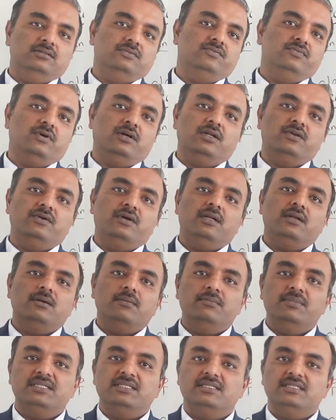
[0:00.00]
for your
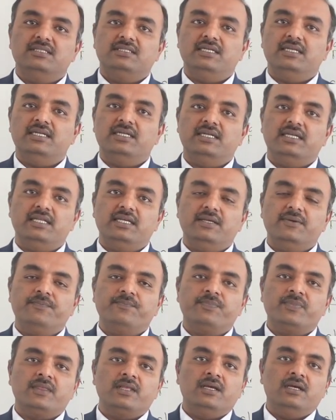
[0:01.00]
business entity.
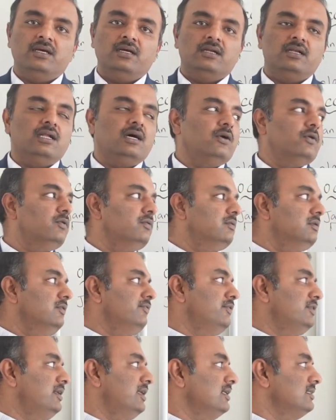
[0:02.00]
Now,
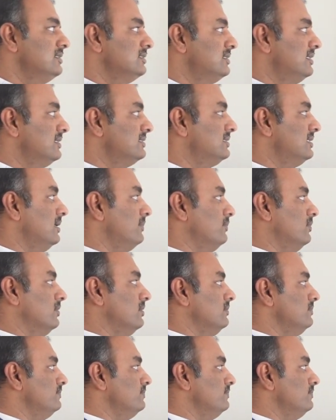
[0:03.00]
if you take this example,